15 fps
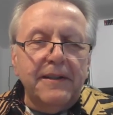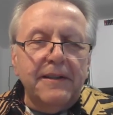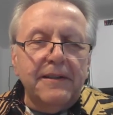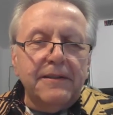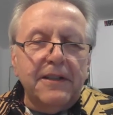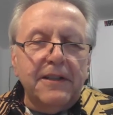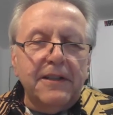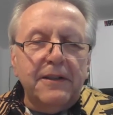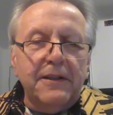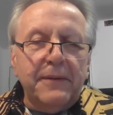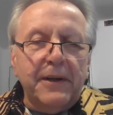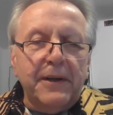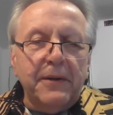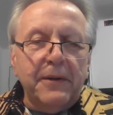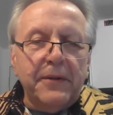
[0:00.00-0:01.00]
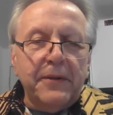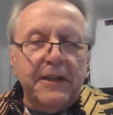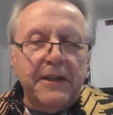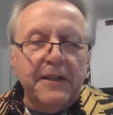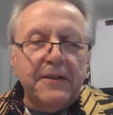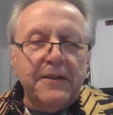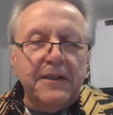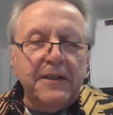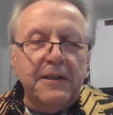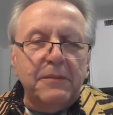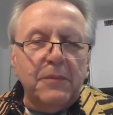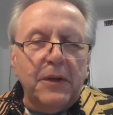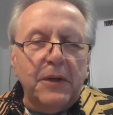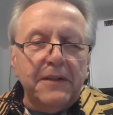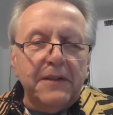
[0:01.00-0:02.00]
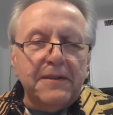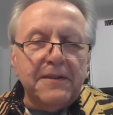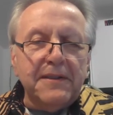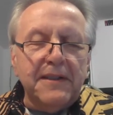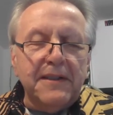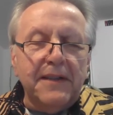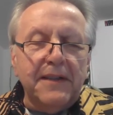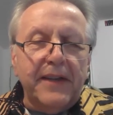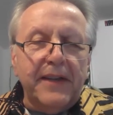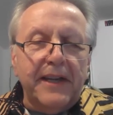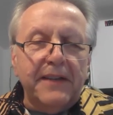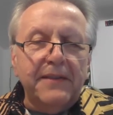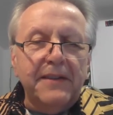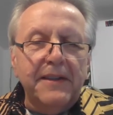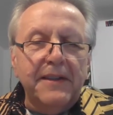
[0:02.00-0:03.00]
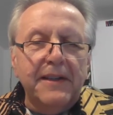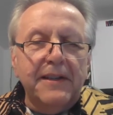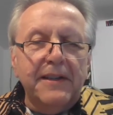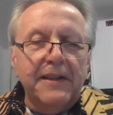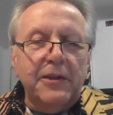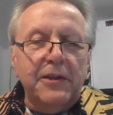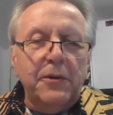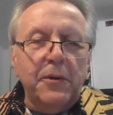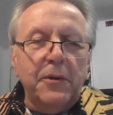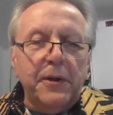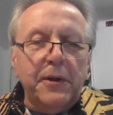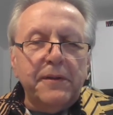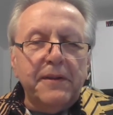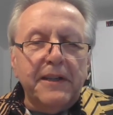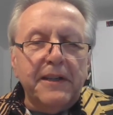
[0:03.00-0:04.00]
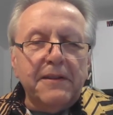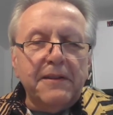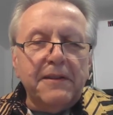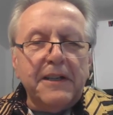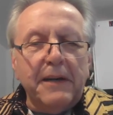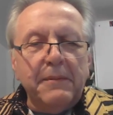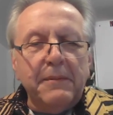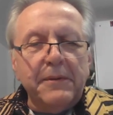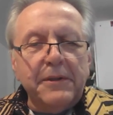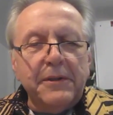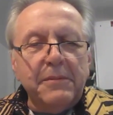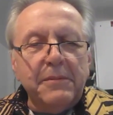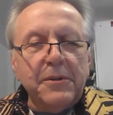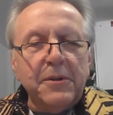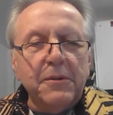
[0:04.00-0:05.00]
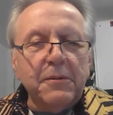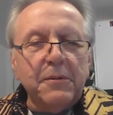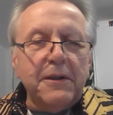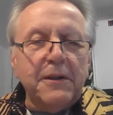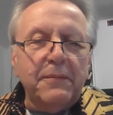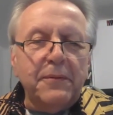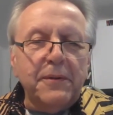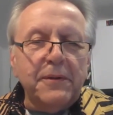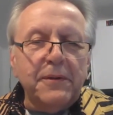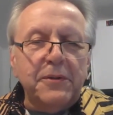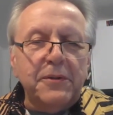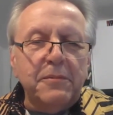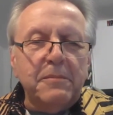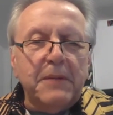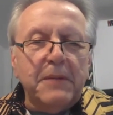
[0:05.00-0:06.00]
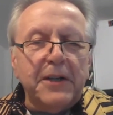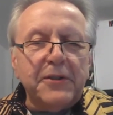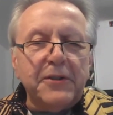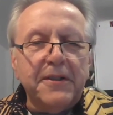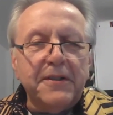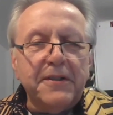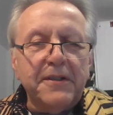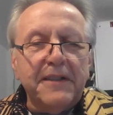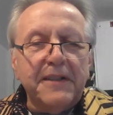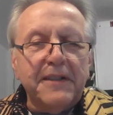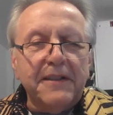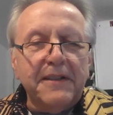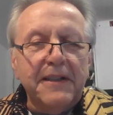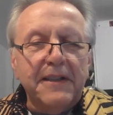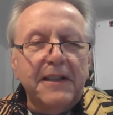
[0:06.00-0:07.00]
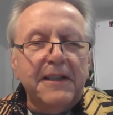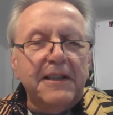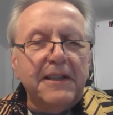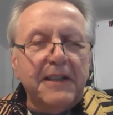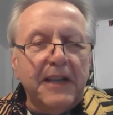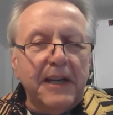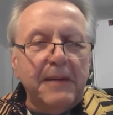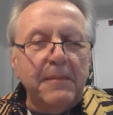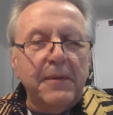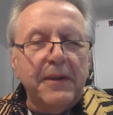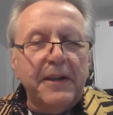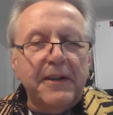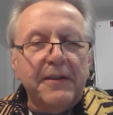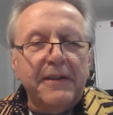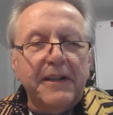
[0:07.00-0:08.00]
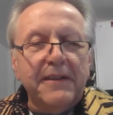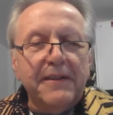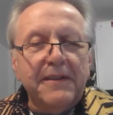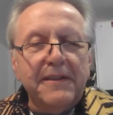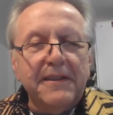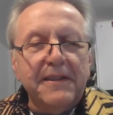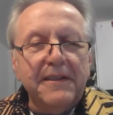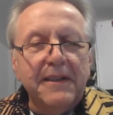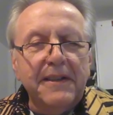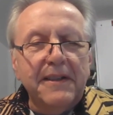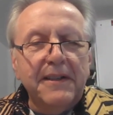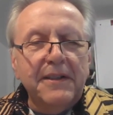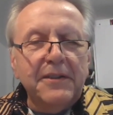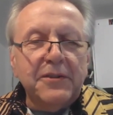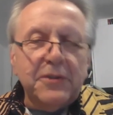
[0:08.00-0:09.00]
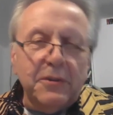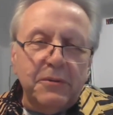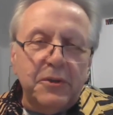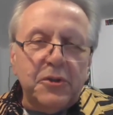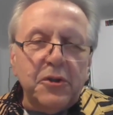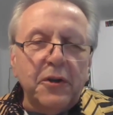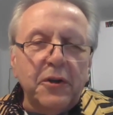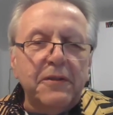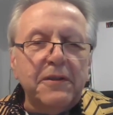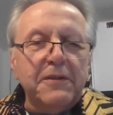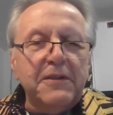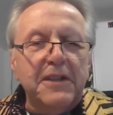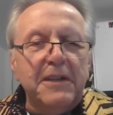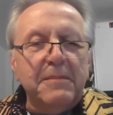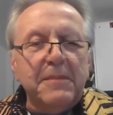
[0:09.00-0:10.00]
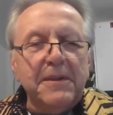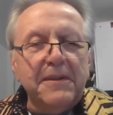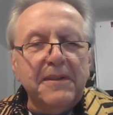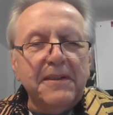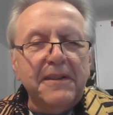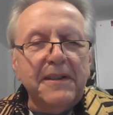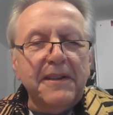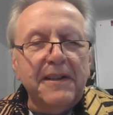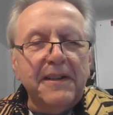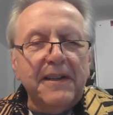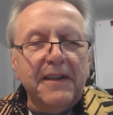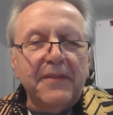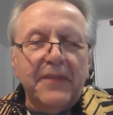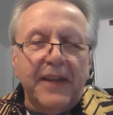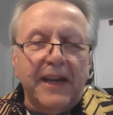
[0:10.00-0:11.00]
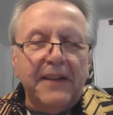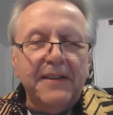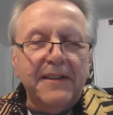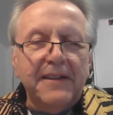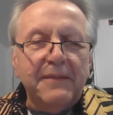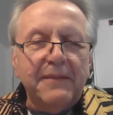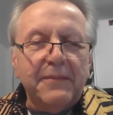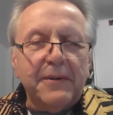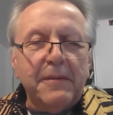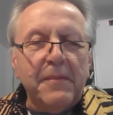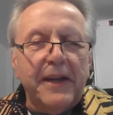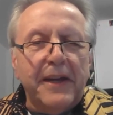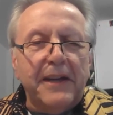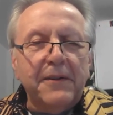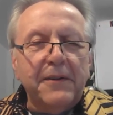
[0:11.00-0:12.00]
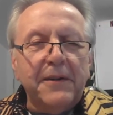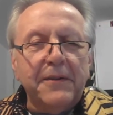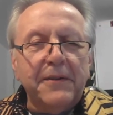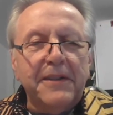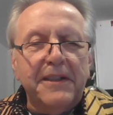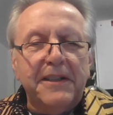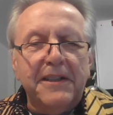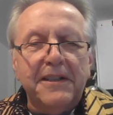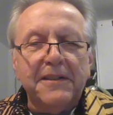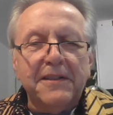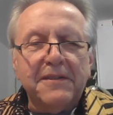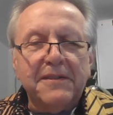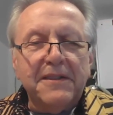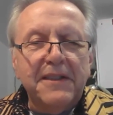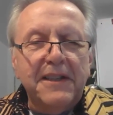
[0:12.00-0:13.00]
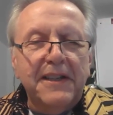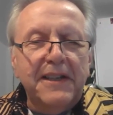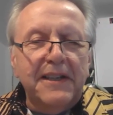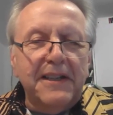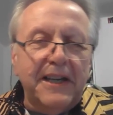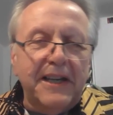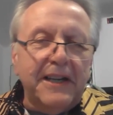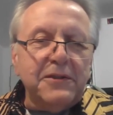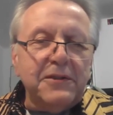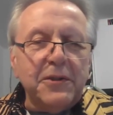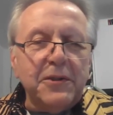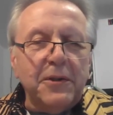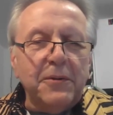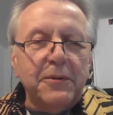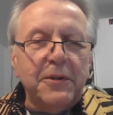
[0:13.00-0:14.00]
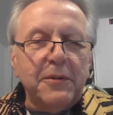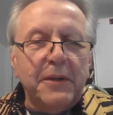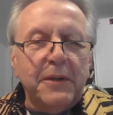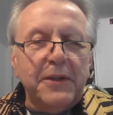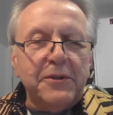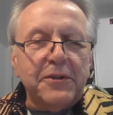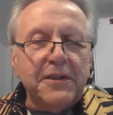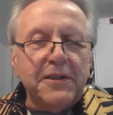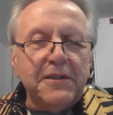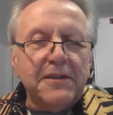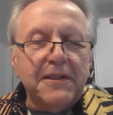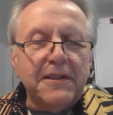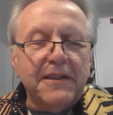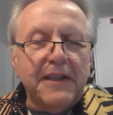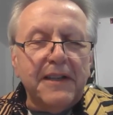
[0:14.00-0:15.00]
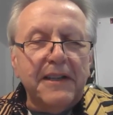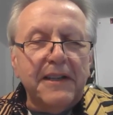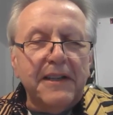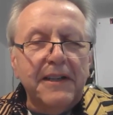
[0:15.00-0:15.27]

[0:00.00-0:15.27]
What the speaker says: till he found the guilty ones. And then he heard that the governor was looking for new marshals, and he came there, and so he joined the team. And then from then on, he has his own adventures, and I